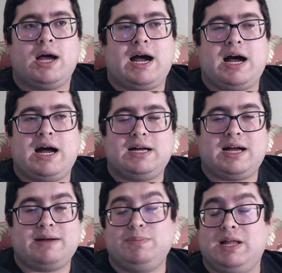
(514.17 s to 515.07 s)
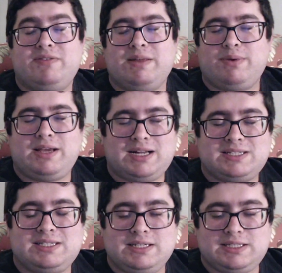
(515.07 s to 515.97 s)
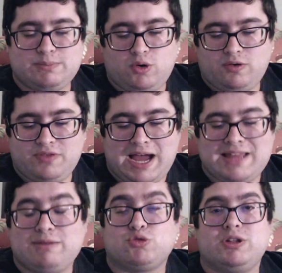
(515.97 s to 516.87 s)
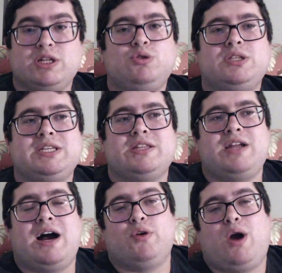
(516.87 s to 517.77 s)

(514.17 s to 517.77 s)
uh, I'm loving that we got to see some more of that. That was really cool to see the Nauvoo.